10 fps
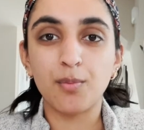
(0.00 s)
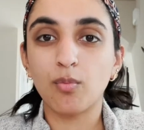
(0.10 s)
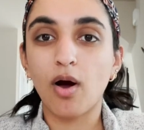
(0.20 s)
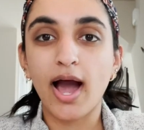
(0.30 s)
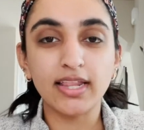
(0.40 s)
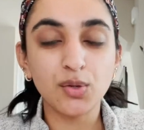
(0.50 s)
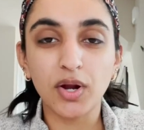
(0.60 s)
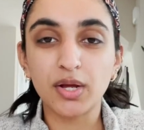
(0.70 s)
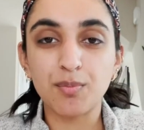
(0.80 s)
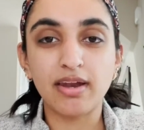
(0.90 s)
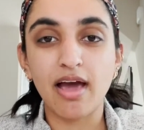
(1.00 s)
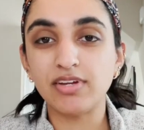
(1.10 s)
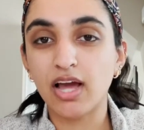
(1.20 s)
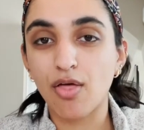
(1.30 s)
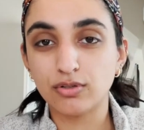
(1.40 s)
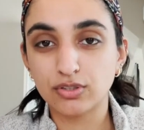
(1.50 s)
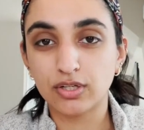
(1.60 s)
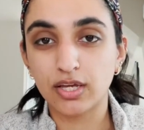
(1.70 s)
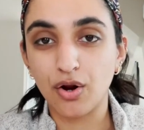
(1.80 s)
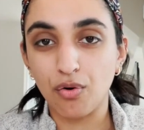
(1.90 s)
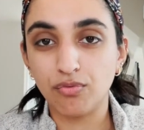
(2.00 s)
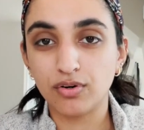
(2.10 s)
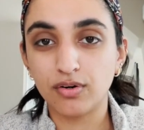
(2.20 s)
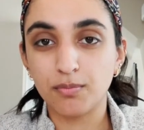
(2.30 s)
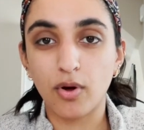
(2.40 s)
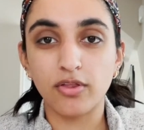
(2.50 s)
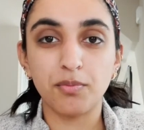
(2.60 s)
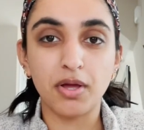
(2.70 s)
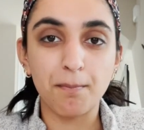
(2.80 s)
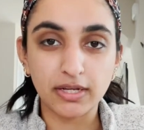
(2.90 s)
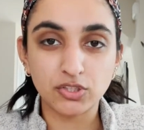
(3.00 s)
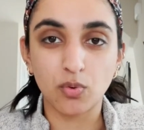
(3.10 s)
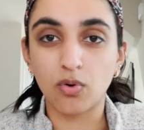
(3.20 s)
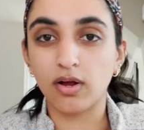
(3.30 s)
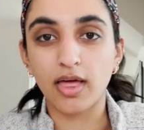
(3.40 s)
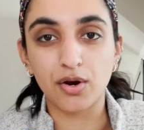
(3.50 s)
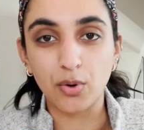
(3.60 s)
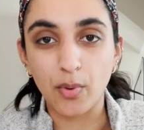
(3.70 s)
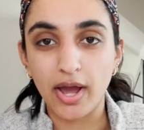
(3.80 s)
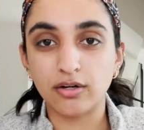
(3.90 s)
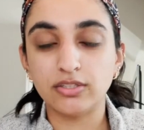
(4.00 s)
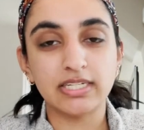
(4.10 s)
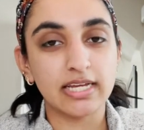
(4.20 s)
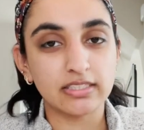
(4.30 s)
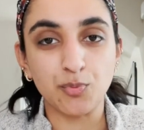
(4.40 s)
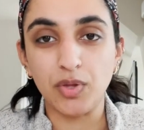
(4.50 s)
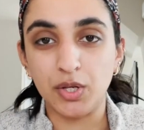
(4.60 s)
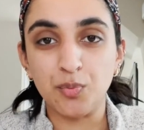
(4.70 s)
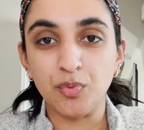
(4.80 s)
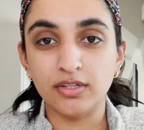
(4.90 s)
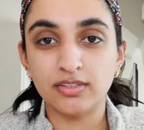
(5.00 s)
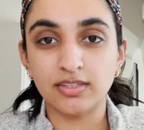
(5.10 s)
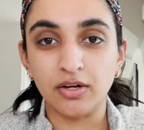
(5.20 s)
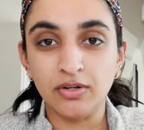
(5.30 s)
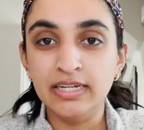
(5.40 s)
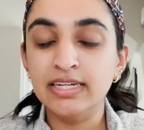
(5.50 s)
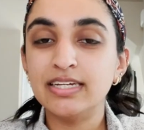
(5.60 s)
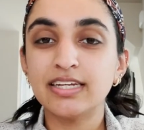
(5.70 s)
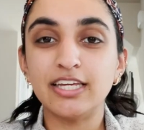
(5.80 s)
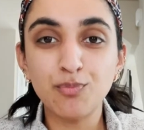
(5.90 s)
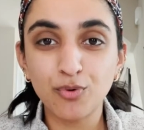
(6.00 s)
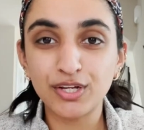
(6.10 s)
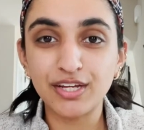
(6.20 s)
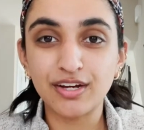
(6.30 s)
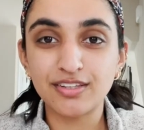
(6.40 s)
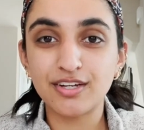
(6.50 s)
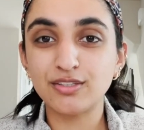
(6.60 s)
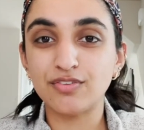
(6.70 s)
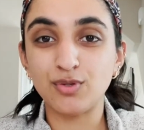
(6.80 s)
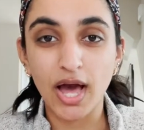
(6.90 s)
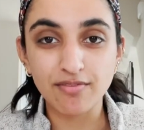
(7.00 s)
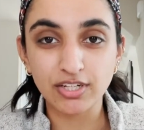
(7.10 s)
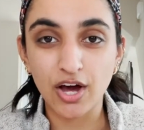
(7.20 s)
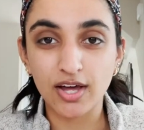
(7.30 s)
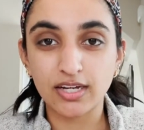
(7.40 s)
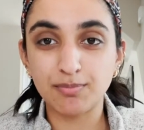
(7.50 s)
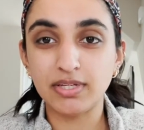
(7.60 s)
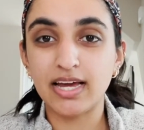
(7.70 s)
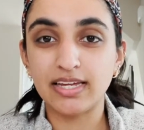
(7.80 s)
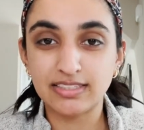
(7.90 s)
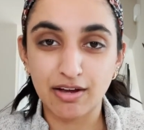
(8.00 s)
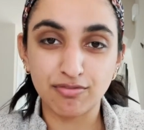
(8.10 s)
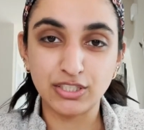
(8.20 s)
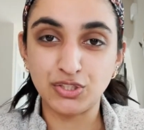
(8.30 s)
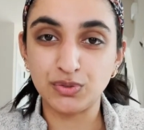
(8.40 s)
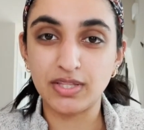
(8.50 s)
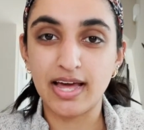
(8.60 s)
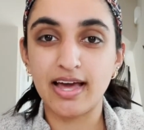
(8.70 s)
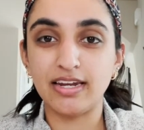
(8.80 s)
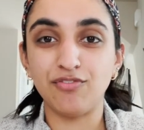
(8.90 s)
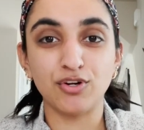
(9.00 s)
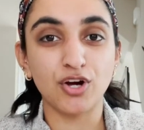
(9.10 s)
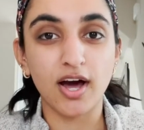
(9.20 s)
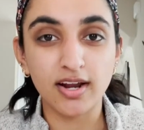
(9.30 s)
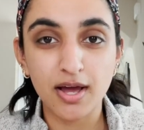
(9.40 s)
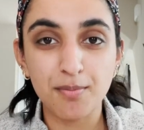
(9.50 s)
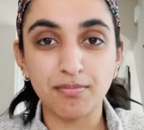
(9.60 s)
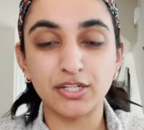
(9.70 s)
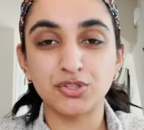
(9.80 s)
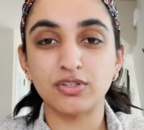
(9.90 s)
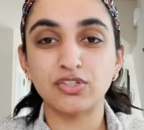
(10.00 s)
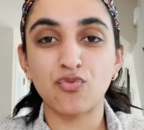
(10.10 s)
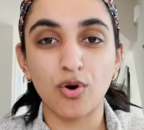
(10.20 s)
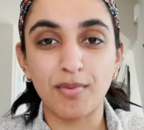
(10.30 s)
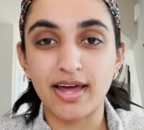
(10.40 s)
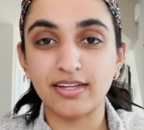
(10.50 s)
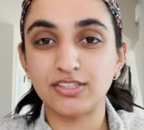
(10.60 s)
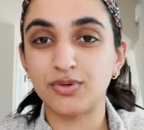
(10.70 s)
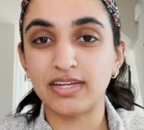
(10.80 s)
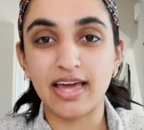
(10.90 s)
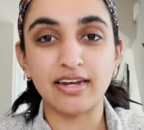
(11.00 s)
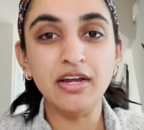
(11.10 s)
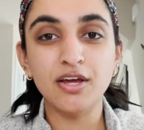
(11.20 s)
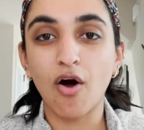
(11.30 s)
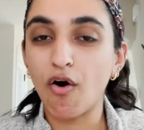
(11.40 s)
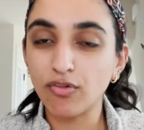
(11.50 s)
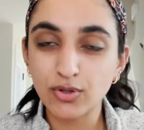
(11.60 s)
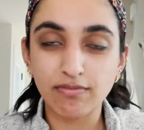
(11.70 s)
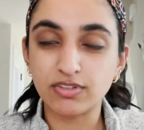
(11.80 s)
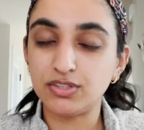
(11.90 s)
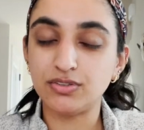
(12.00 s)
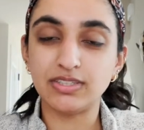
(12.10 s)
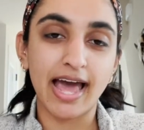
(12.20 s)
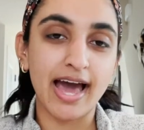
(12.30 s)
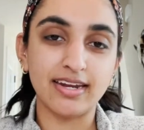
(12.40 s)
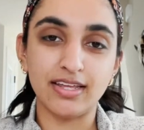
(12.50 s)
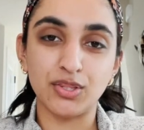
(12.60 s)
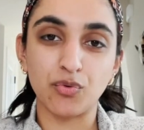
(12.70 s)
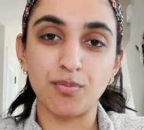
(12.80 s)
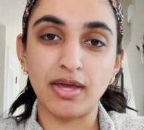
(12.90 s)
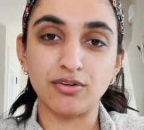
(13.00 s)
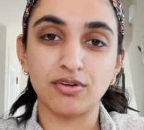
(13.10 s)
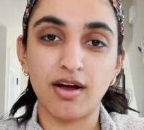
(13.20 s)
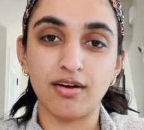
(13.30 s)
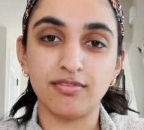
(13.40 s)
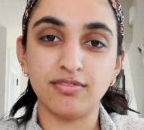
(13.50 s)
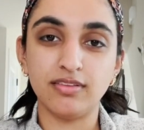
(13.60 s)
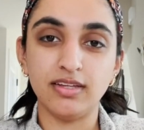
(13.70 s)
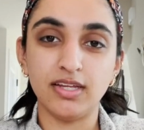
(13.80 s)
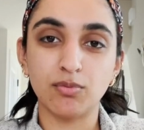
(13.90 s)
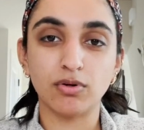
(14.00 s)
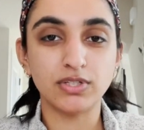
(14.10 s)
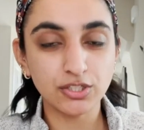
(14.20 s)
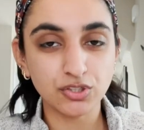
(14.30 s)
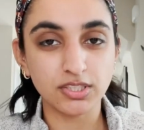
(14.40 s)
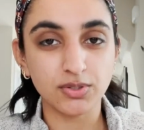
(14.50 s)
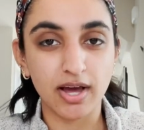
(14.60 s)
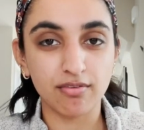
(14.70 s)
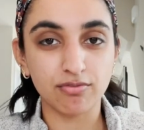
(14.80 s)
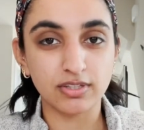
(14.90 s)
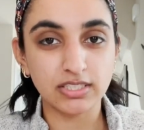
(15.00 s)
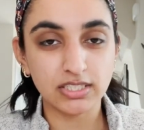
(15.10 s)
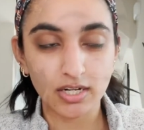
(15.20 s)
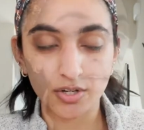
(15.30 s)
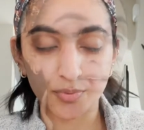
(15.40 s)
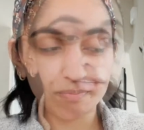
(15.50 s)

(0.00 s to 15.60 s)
Highly recommend having others look it over, whether it be a mentor, a letter writer, to get some input. So keep working on those. If you haven't caught up yet, definitely do that. If you're caught up, make sure it's formatted. So again, all you have to do is add in the remainder of the rotations you have for this year.